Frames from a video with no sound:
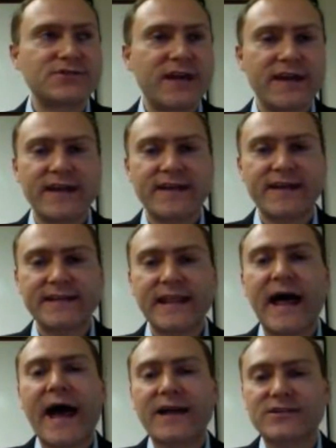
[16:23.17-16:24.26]
say, it
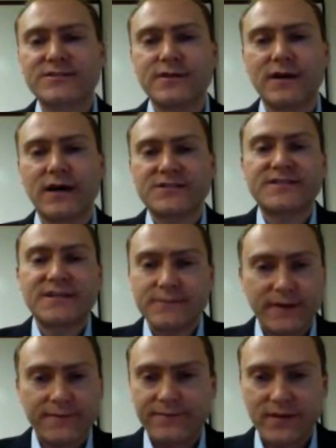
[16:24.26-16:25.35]
lacks
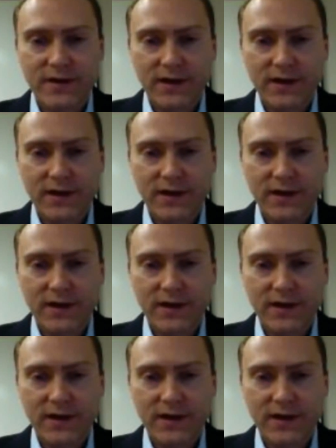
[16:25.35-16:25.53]
sentiment.